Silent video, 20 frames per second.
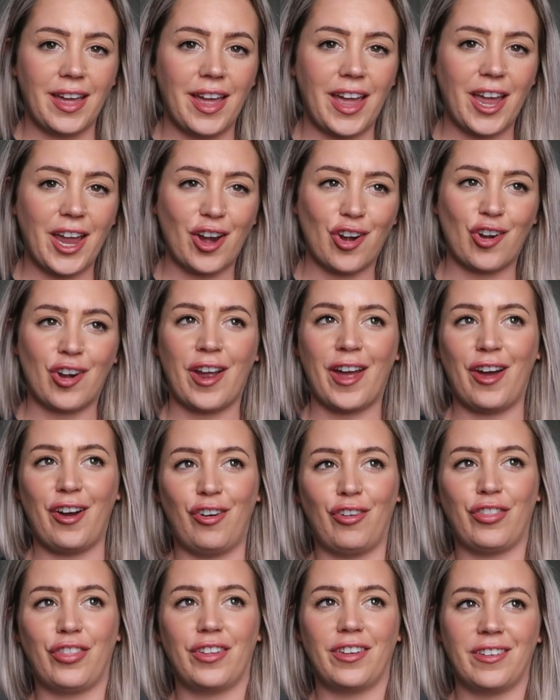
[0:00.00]
hair
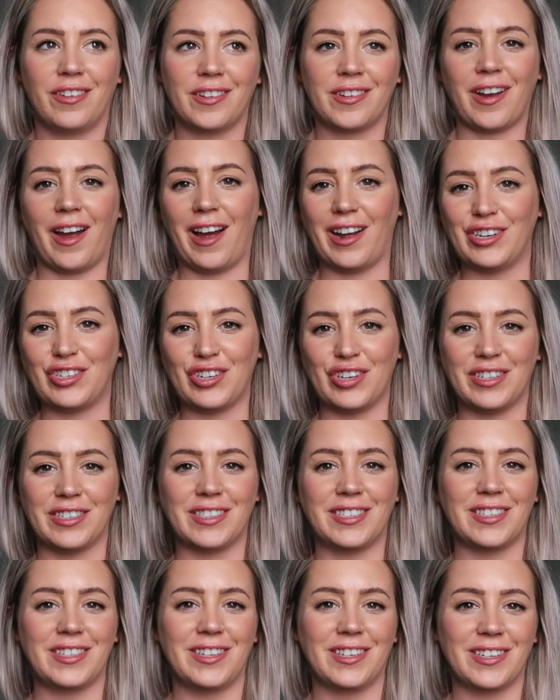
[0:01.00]
health
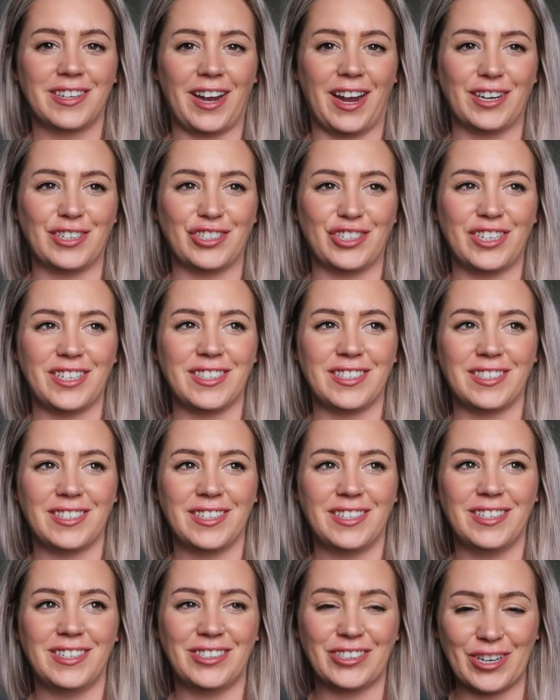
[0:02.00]
conscious
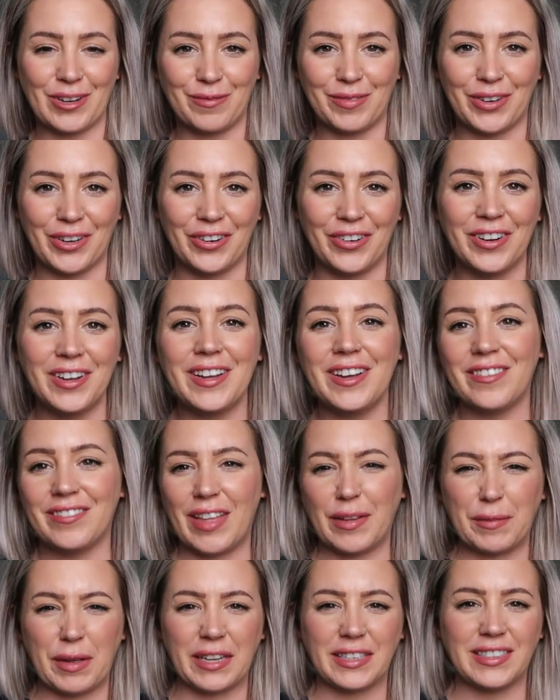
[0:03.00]
shampoo, if
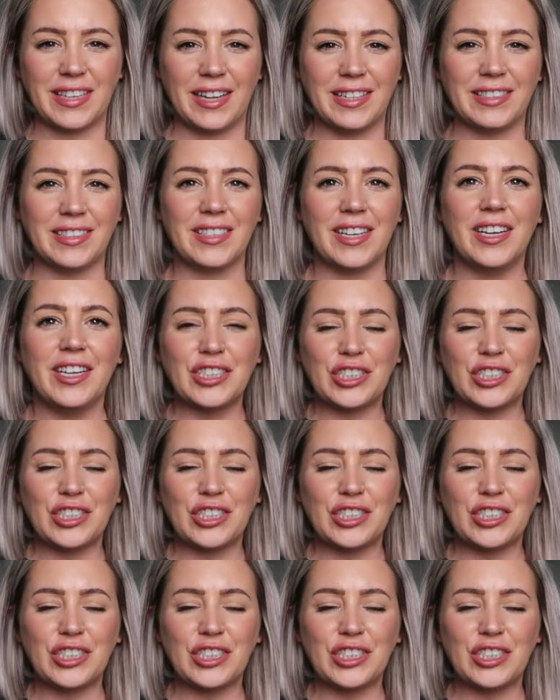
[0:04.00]
that makes sense.